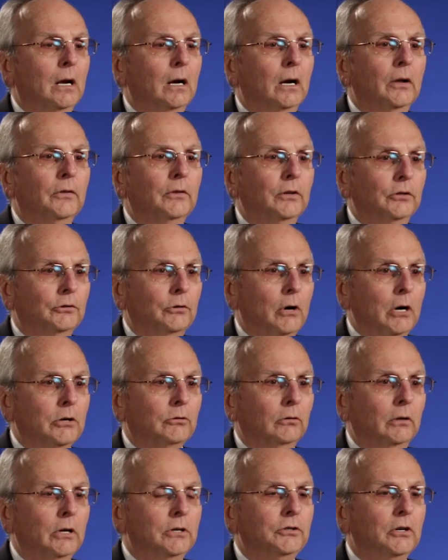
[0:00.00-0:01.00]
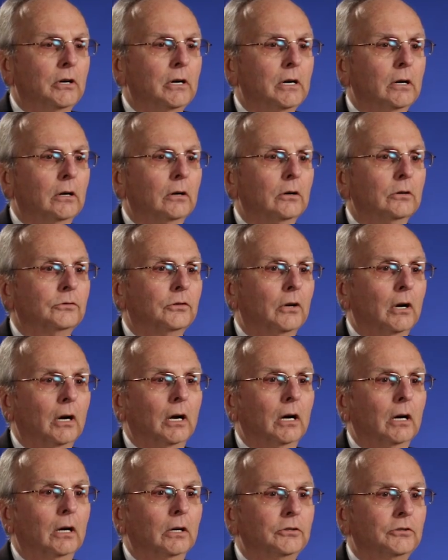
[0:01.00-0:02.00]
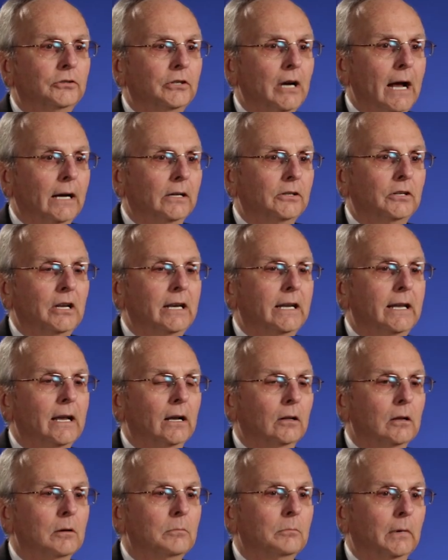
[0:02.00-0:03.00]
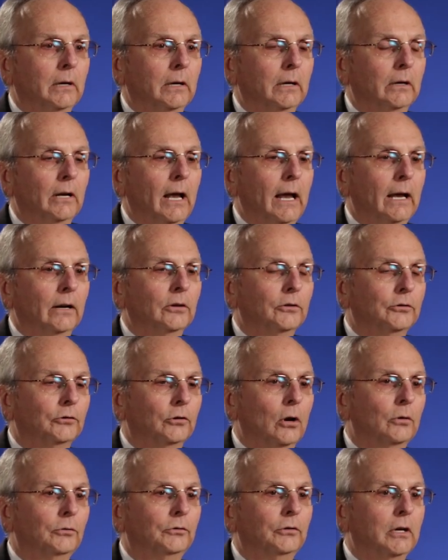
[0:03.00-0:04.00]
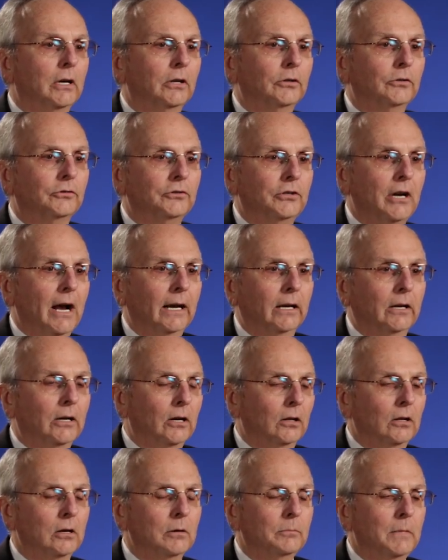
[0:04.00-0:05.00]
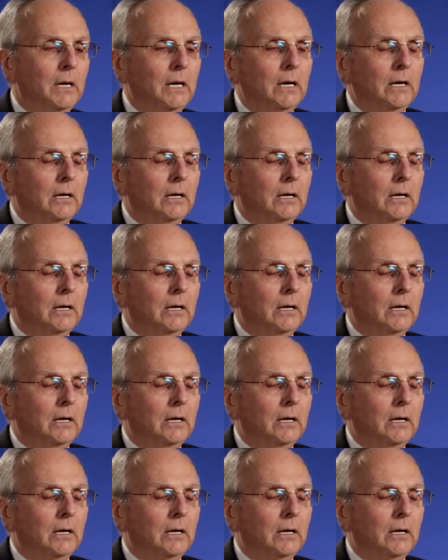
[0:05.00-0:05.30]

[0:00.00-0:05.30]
Uh, the structural engineers, uh, Jack D. Gillum and, and, associates, Jack Gillum